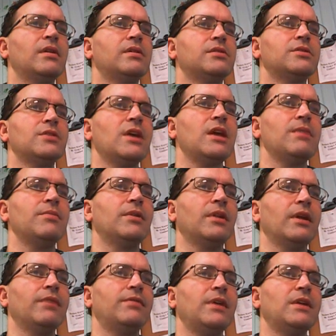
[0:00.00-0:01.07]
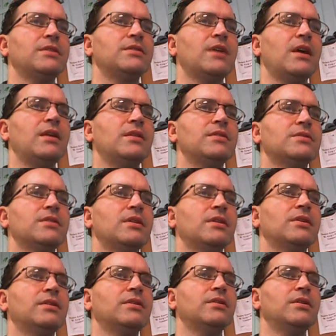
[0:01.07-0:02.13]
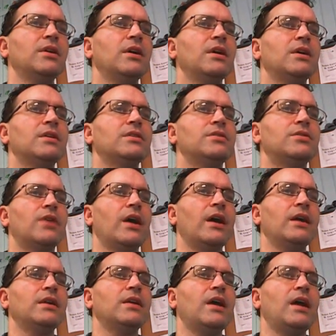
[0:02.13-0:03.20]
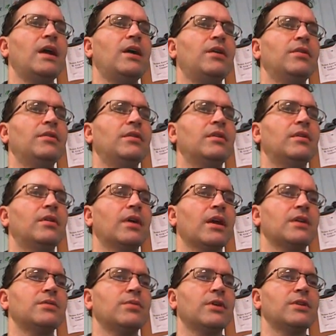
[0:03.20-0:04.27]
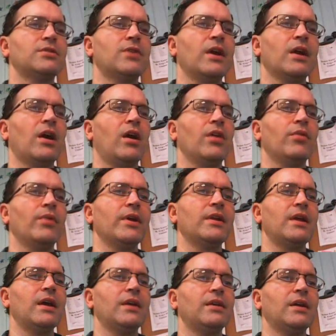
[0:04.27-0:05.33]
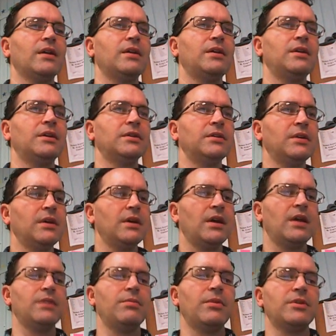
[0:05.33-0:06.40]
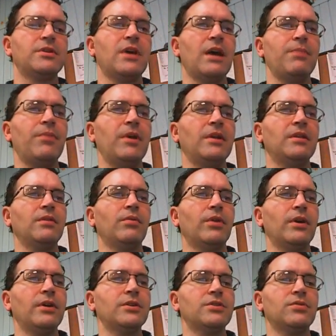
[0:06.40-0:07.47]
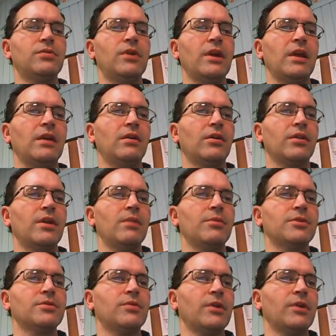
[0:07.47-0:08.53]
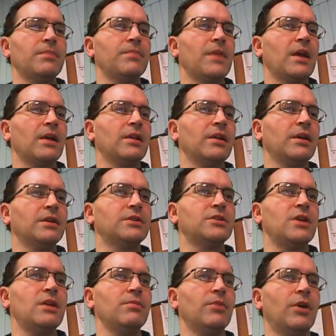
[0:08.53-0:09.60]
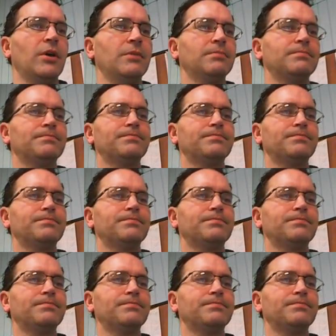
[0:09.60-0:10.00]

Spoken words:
shape, the left-hand side of the circle, drag down, or I guess we could drag all the way down here, and type in the word 20, or the number 20, and click check mark.